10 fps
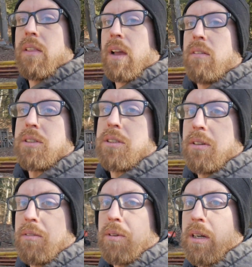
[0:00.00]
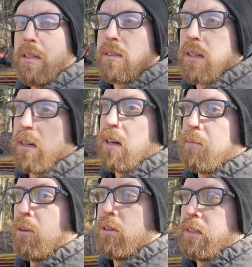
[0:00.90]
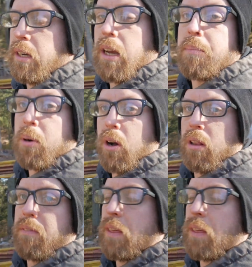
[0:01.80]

thing I was doing was loosening up all of